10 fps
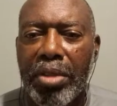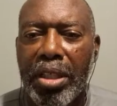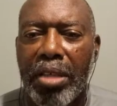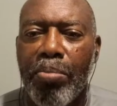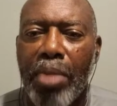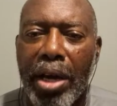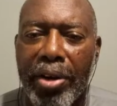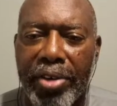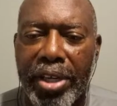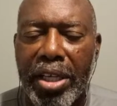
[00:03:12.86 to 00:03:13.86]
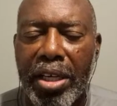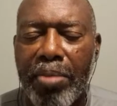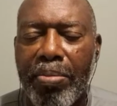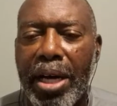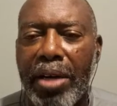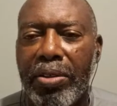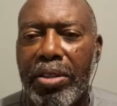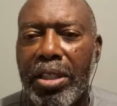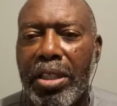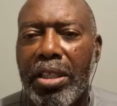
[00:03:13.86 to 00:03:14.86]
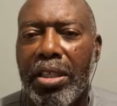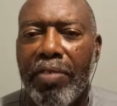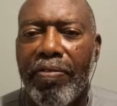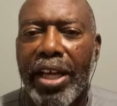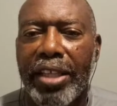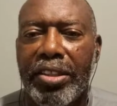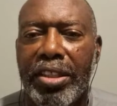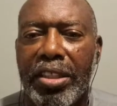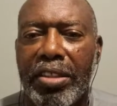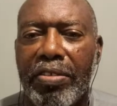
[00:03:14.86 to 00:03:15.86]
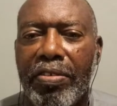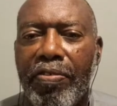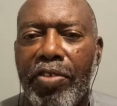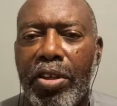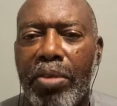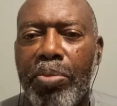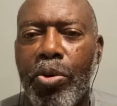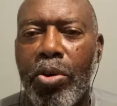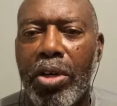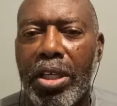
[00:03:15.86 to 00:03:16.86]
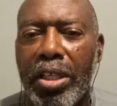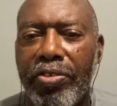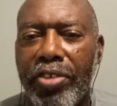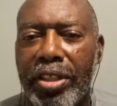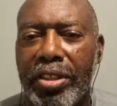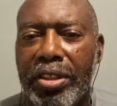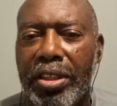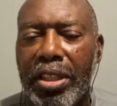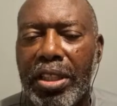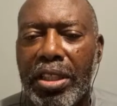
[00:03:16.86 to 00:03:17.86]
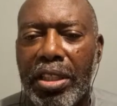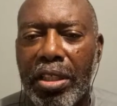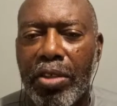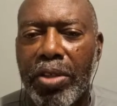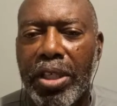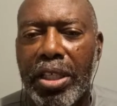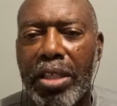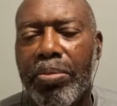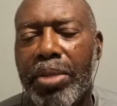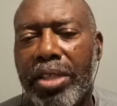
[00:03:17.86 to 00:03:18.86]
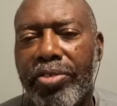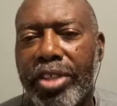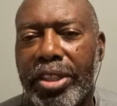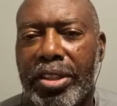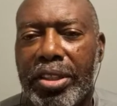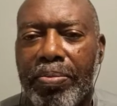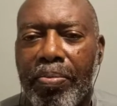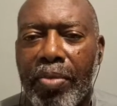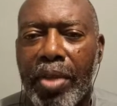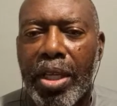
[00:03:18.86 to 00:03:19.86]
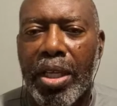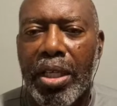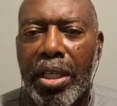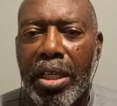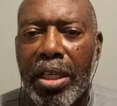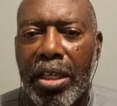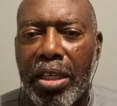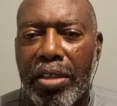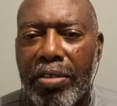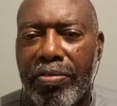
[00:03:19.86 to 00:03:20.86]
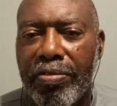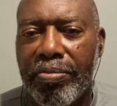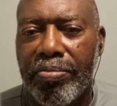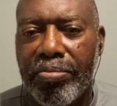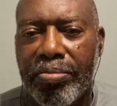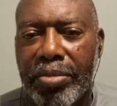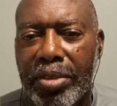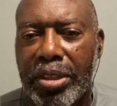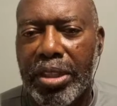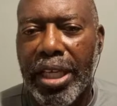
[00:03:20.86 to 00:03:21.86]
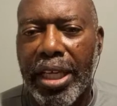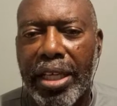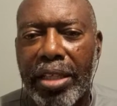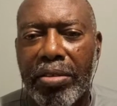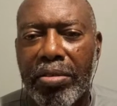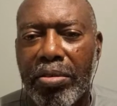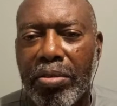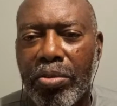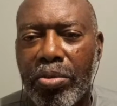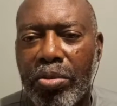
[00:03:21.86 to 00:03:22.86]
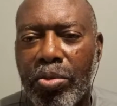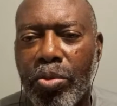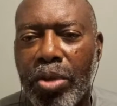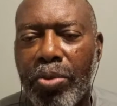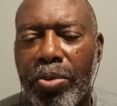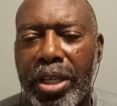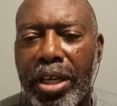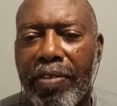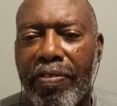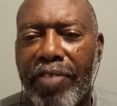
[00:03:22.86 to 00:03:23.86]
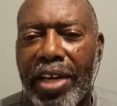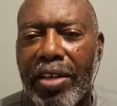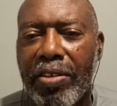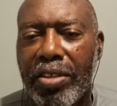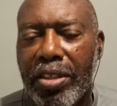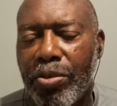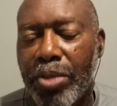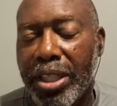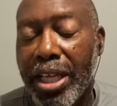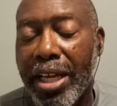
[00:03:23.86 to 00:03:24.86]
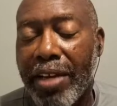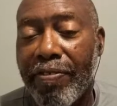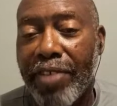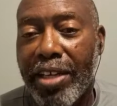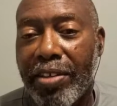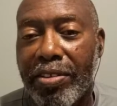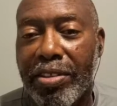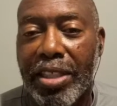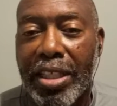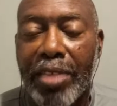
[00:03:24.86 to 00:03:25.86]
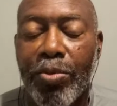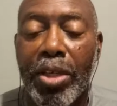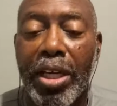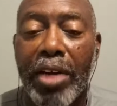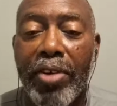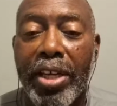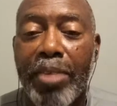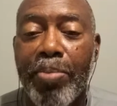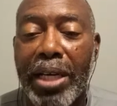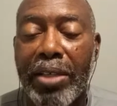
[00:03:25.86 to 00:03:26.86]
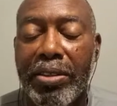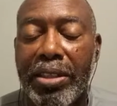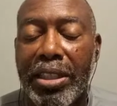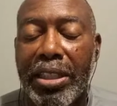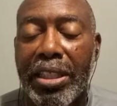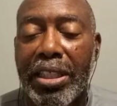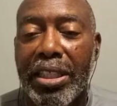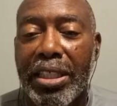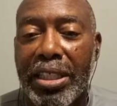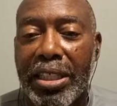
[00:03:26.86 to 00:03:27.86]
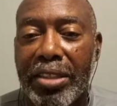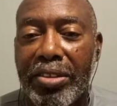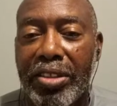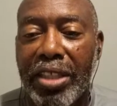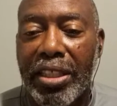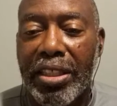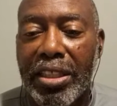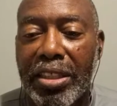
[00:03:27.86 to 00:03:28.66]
a moderate amount of vaccines for the poor countries, the low income countries. Uh, and what we have found, or what they have found, what I read about, is that